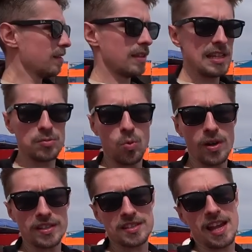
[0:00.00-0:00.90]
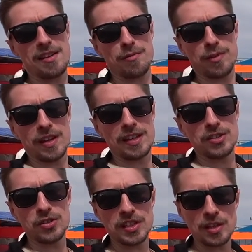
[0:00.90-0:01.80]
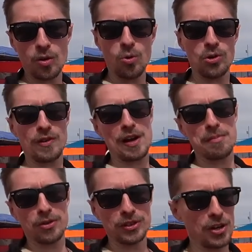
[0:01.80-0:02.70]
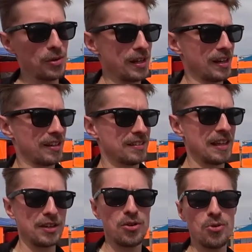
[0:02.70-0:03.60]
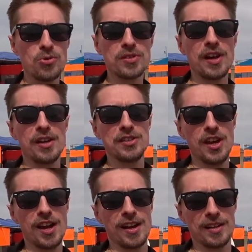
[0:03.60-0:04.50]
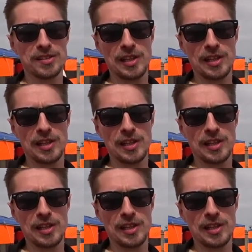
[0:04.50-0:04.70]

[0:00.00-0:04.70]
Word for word: These white tent things you see all around Mongolia, they're called a yurt.